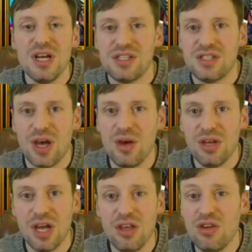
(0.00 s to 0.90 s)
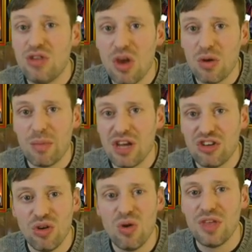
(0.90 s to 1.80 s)
So, you know, you do want to make
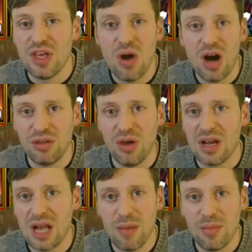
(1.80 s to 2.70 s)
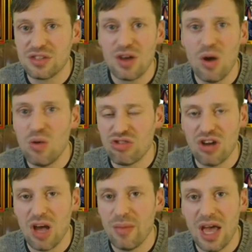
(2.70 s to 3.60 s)
sure that you are doing Clanboss, Ultra
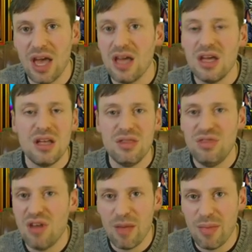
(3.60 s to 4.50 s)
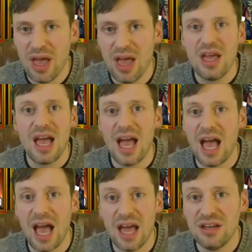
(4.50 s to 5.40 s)
Nightmare, Nightmare,
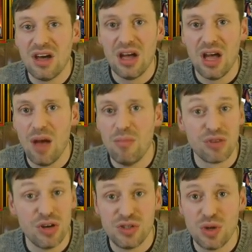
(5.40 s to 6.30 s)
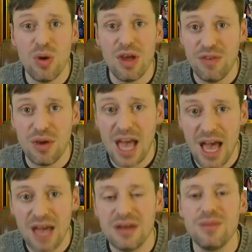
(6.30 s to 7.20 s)
and um, Brutal if you
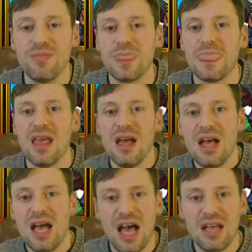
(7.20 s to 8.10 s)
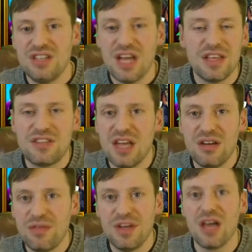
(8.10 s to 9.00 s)
can. And yeah, that's the
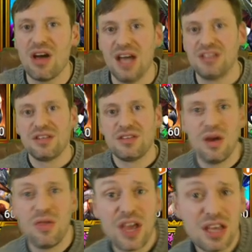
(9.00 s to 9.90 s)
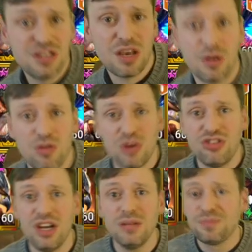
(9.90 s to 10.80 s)
end of the video, guys. So thank you so much for
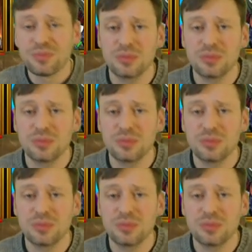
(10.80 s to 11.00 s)
watching.